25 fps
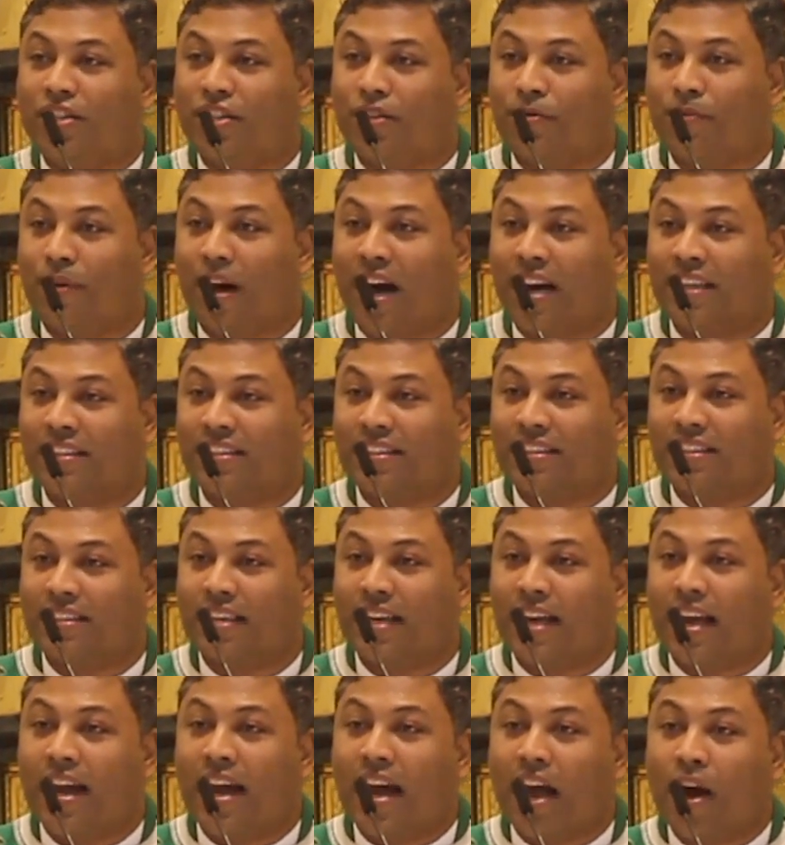to us
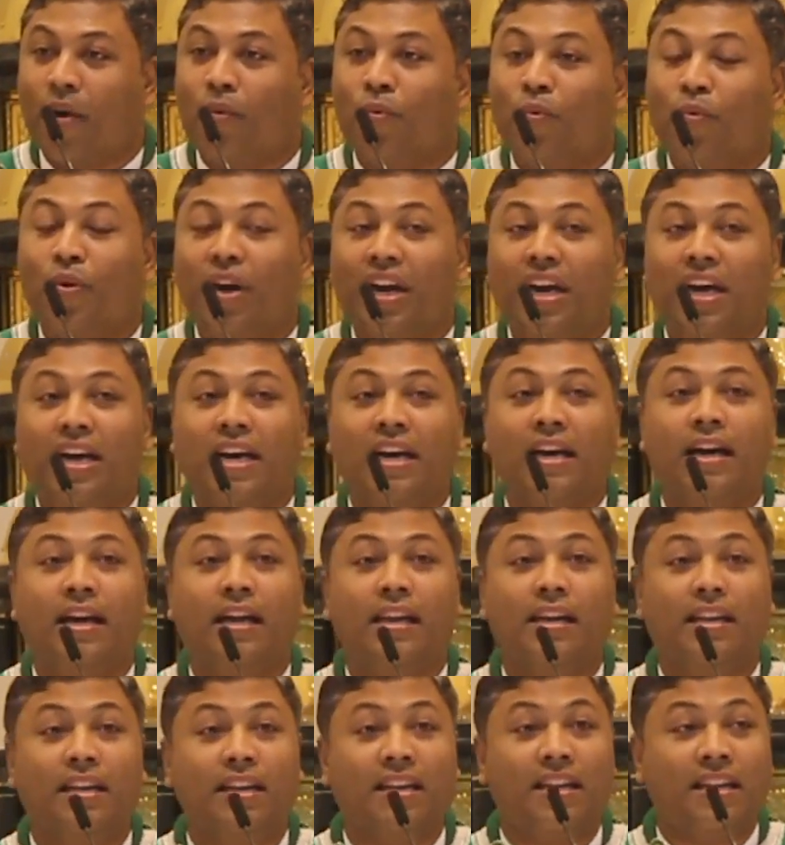and we
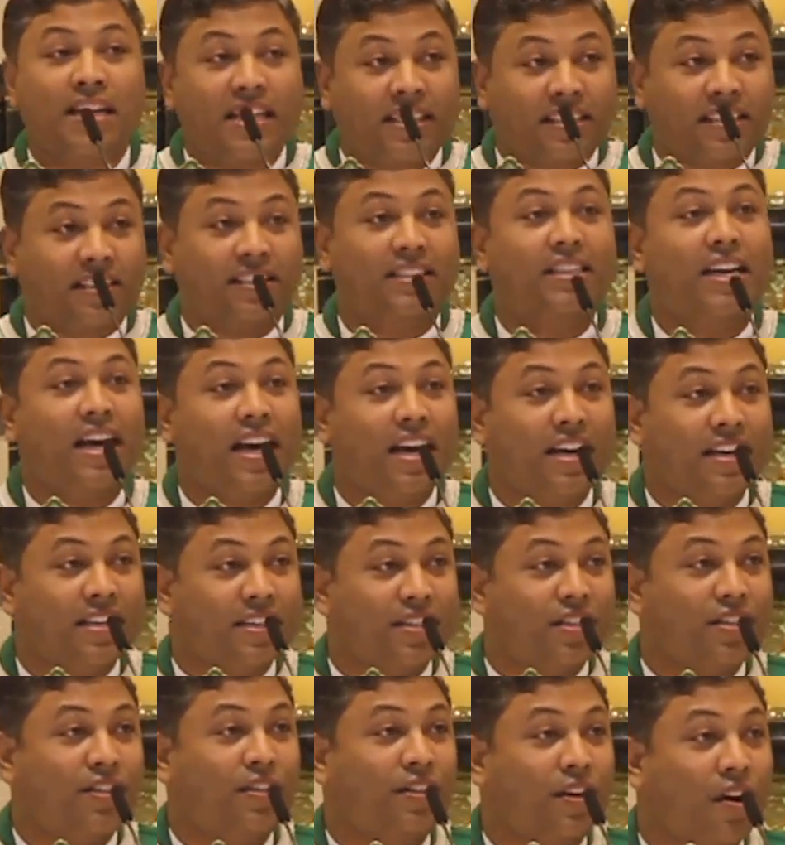
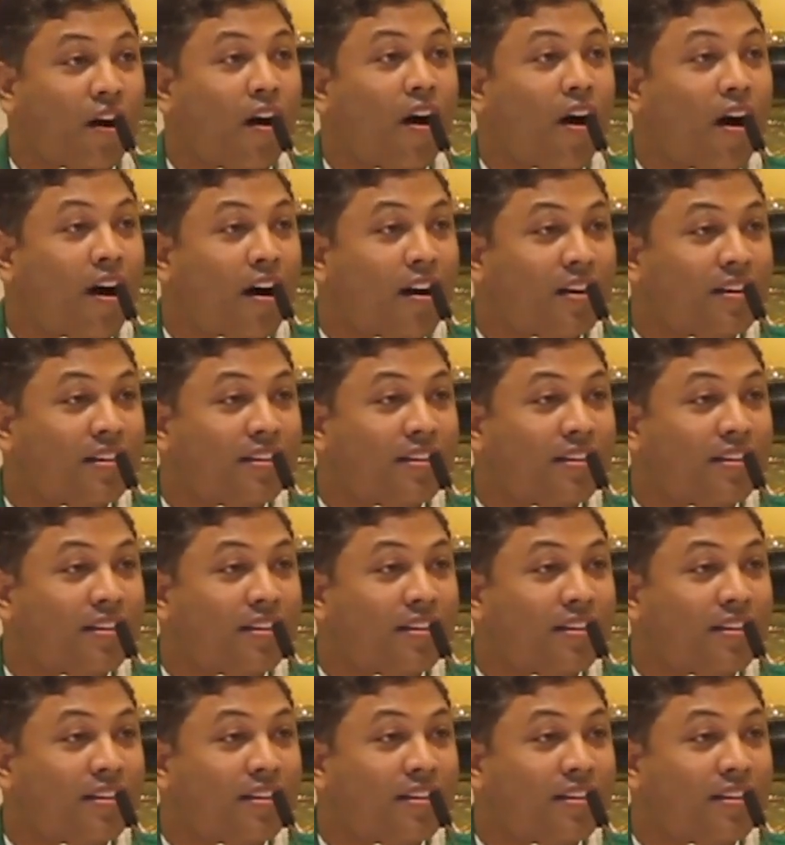listening to God.